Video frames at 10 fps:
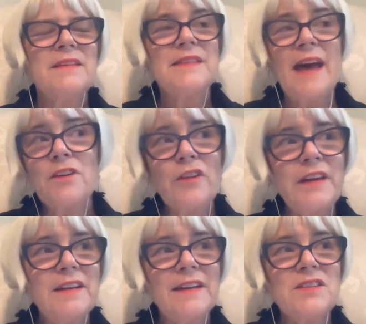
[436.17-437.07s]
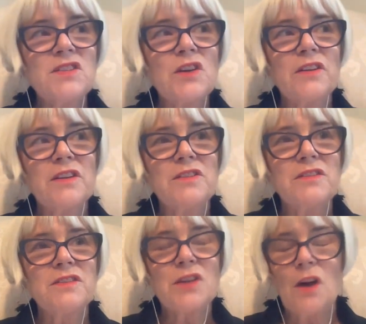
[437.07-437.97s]
Zachary and I started
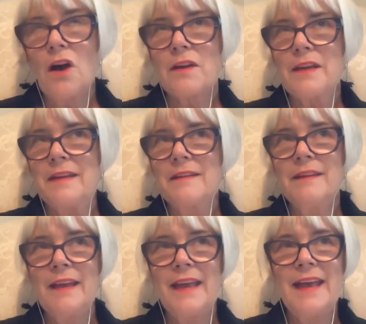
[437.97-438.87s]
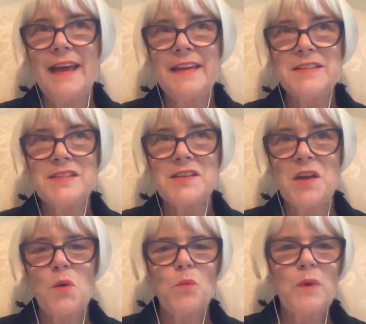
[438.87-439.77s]
talking, and
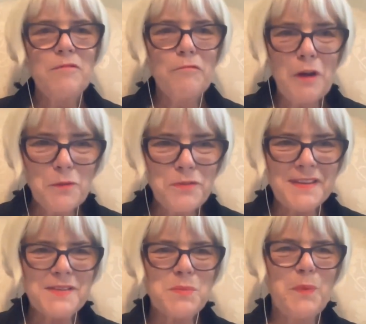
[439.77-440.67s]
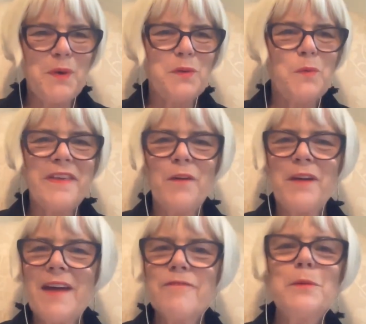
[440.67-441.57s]
we wrote this book
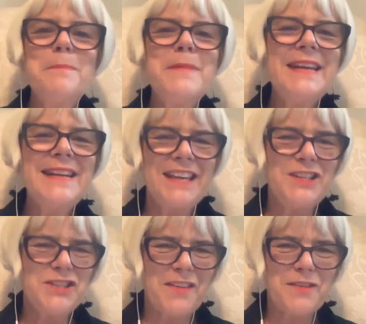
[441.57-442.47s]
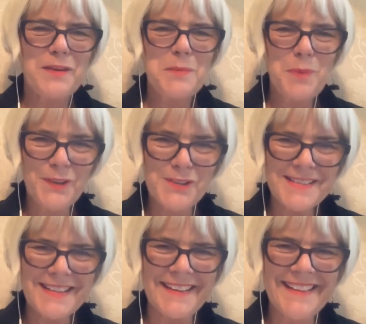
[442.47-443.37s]
without ever meeting each other in
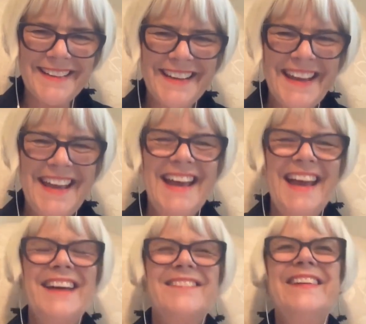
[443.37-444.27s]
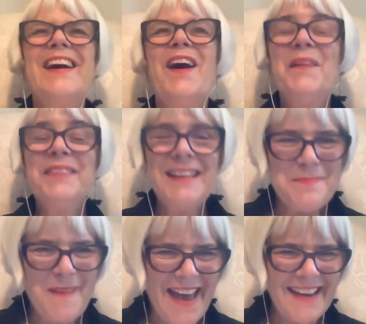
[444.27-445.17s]
person. We
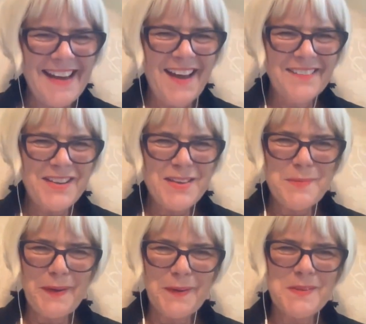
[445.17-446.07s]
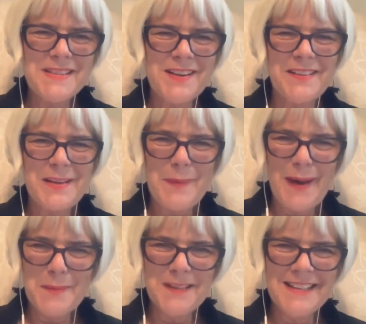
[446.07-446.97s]
only met after the book was already
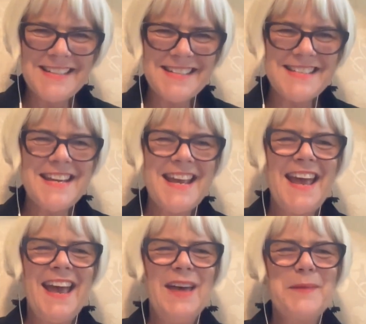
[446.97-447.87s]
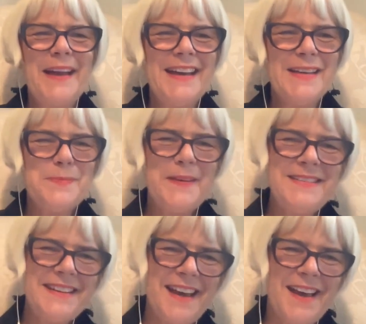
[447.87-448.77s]
published, and my
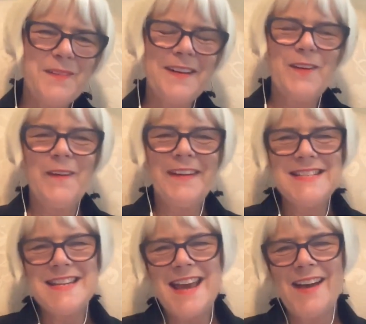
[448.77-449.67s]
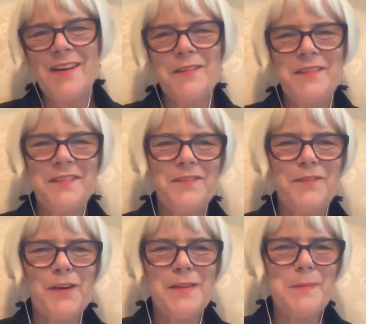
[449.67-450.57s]
husband and I were going down
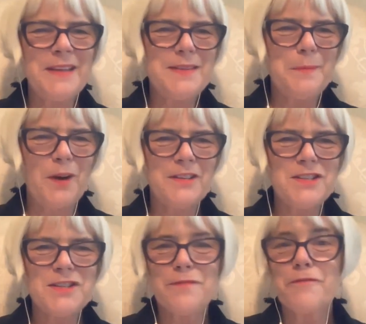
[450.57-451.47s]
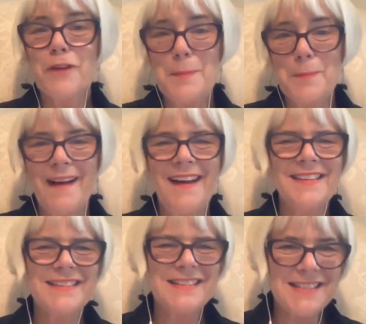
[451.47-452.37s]
for the month of March to Fripp
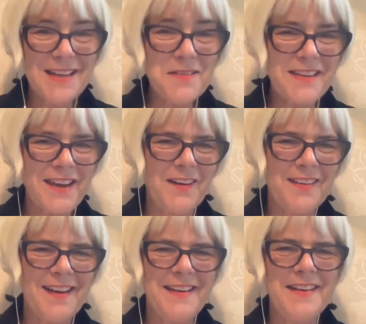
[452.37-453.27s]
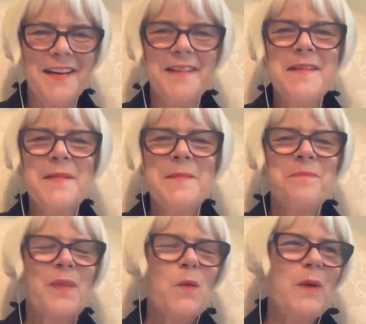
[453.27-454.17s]
Island, South Carolina,
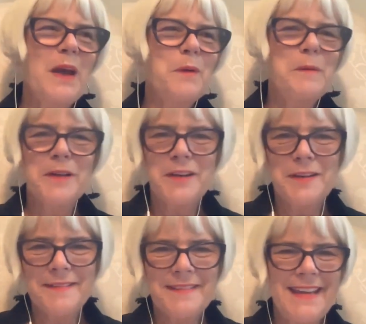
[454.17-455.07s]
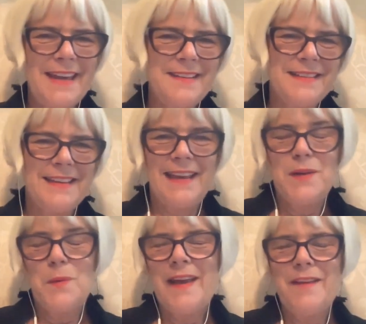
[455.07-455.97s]
where we were going to
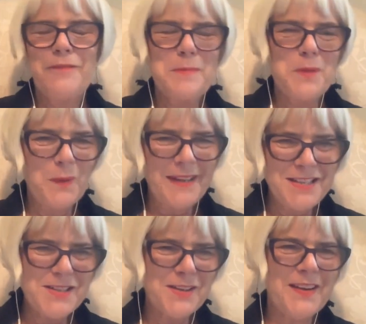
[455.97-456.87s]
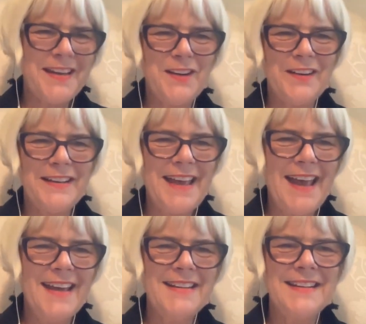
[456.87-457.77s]
get away from the winter here in
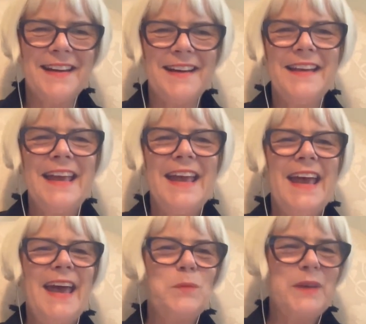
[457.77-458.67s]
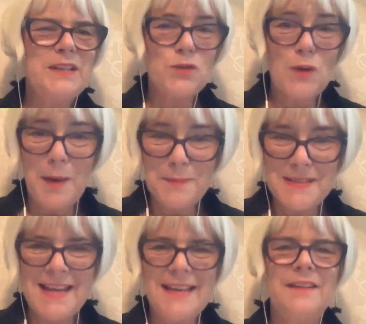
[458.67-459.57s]
Canada. And we
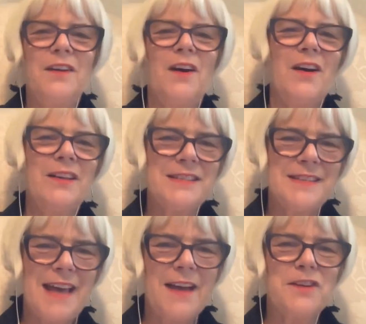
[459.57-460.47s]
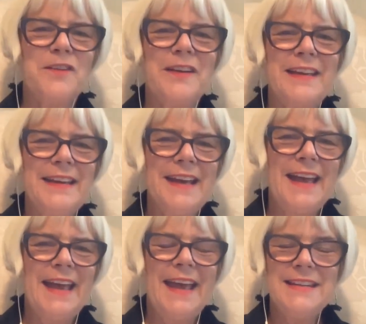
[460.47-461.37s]
dropped in on Zachary
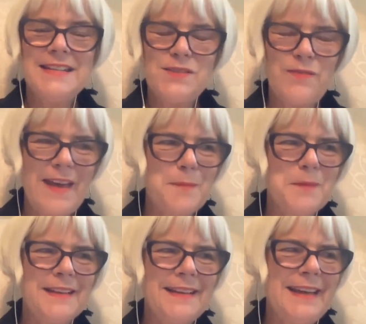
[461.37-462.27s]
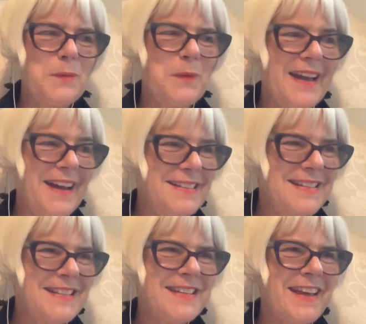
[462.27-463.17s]
and his family, and we
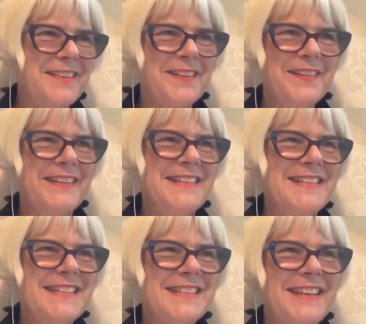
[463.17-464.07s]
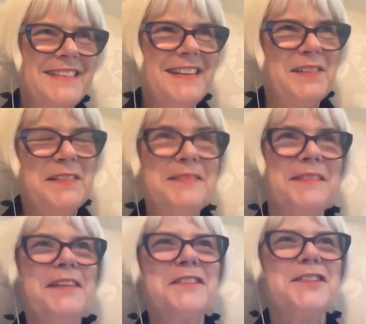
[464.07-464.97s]
hugged each other and just said, oh,
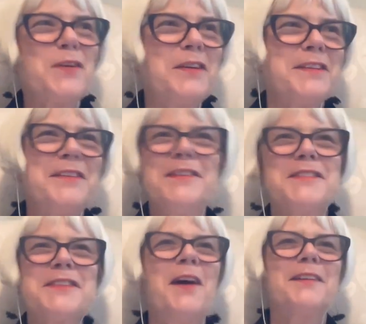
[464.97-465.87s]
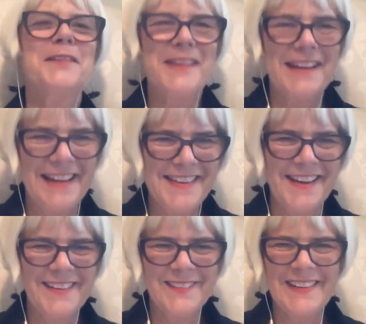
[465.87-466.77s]
you're shorter, you're taller than I
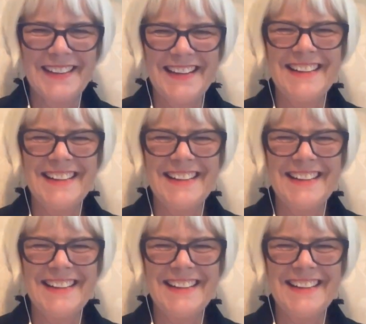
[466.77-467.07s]
thought you were,